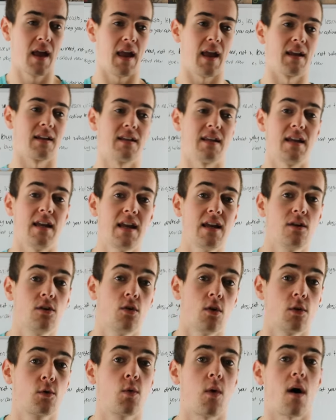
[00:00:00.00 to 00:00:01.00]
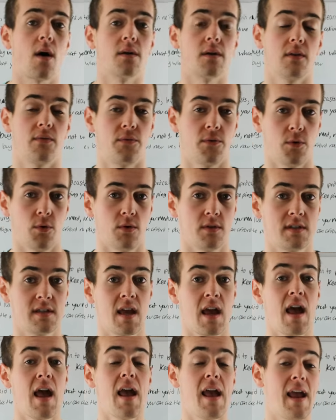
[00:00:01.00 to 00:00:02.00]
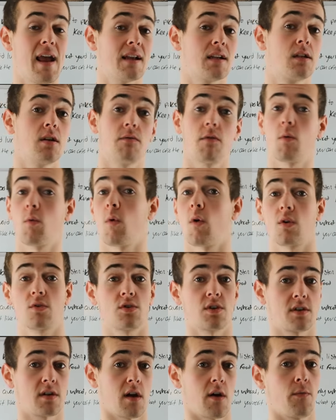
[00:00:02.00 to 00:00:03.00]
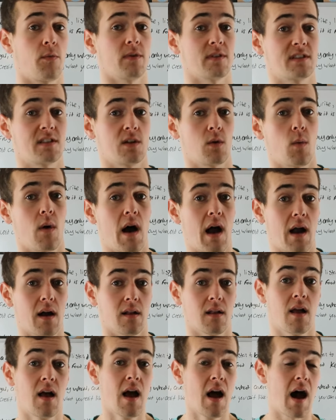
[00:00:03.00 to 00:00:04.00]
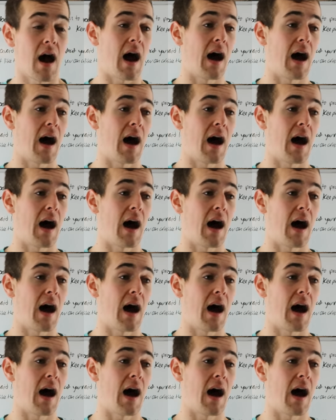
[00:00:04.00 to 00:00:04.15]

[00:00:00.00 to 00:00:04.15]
and to eat good quality foods and to reward yourself once in a while.